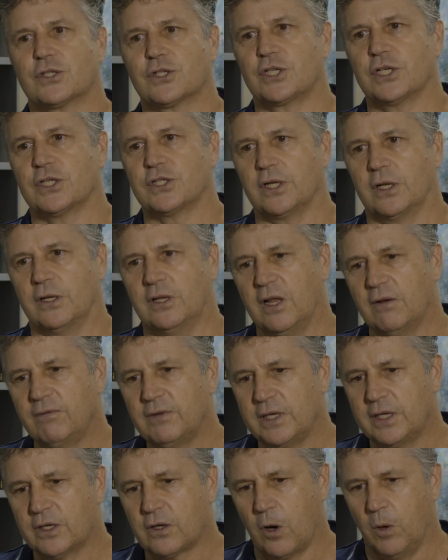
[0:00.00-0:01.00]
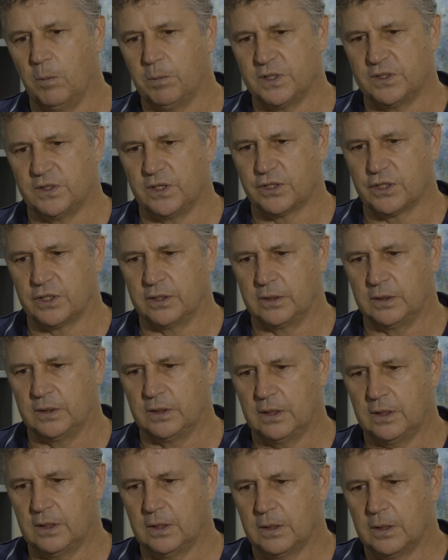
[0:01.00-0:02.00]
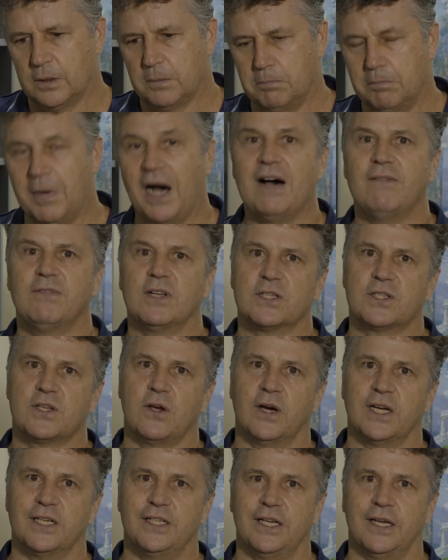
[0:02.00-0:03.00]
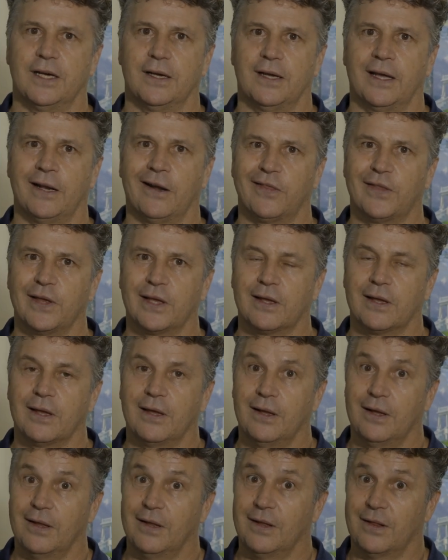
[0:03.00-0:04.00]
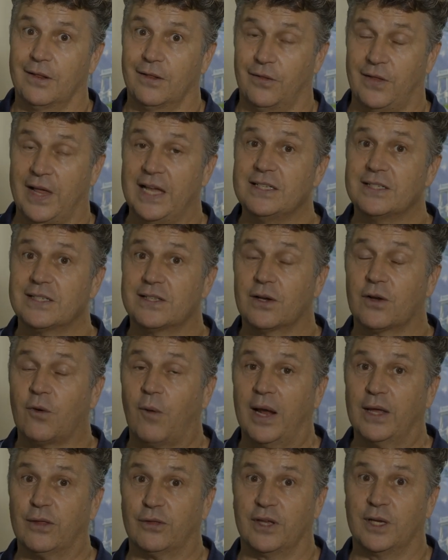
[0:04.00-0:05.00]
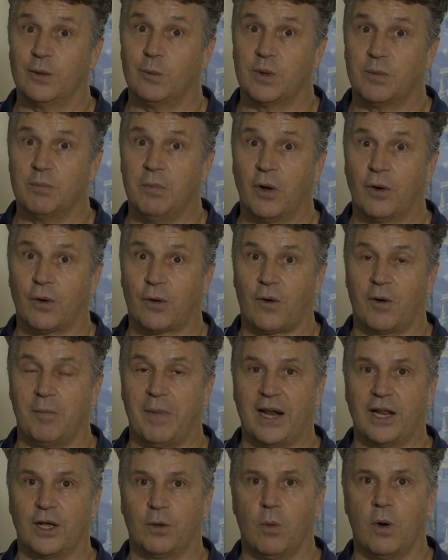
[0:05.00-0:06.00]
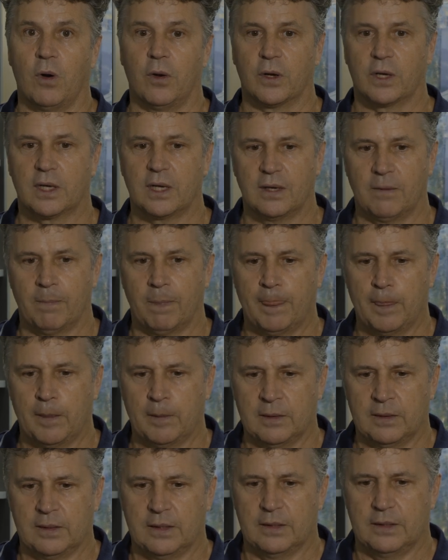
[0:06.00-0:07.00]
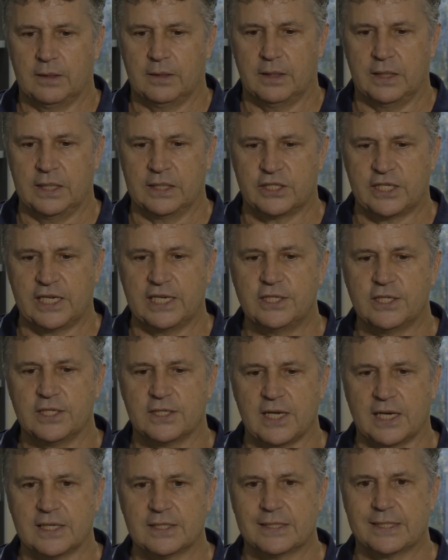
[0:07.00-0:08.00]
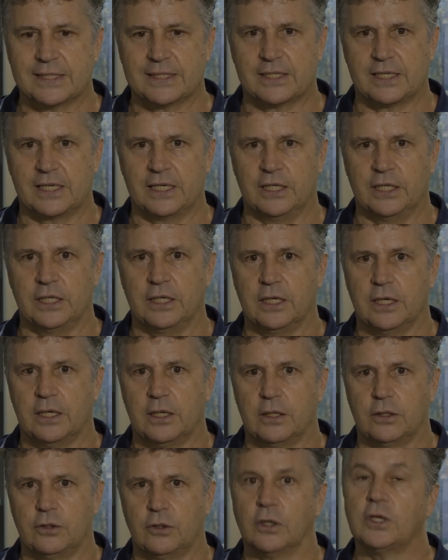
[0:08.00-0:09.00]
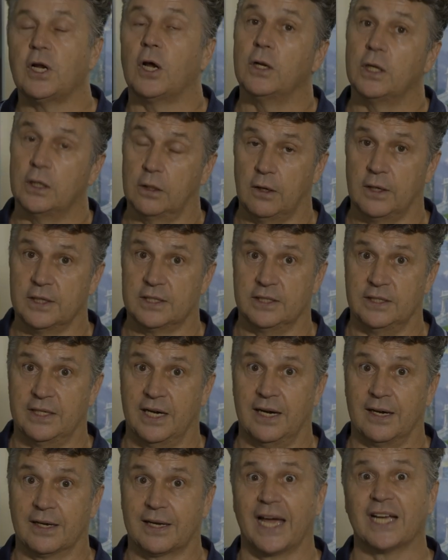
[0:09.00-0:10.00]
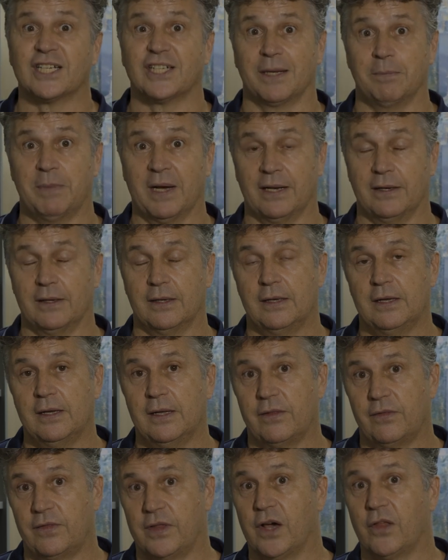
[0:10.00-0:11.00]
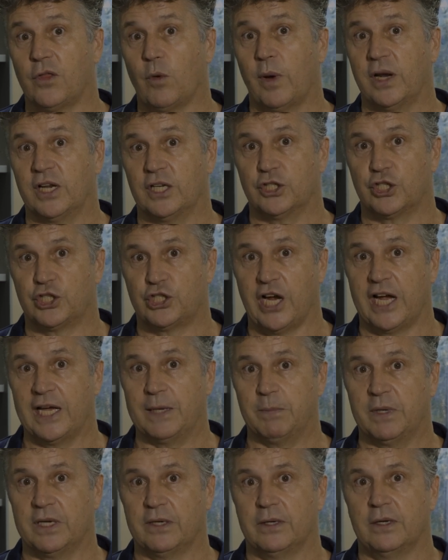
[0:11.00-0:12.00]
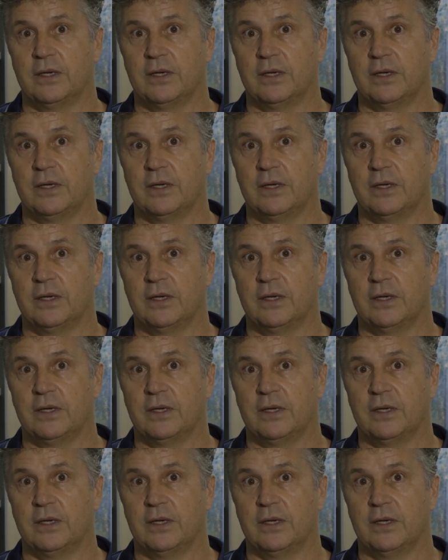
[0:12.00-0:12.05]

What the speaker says: just a lovely composition, marvellous idea. And I think that's the great thing with monochromatic work. It teaches us to see not only light and dark, actually, but the other one is shape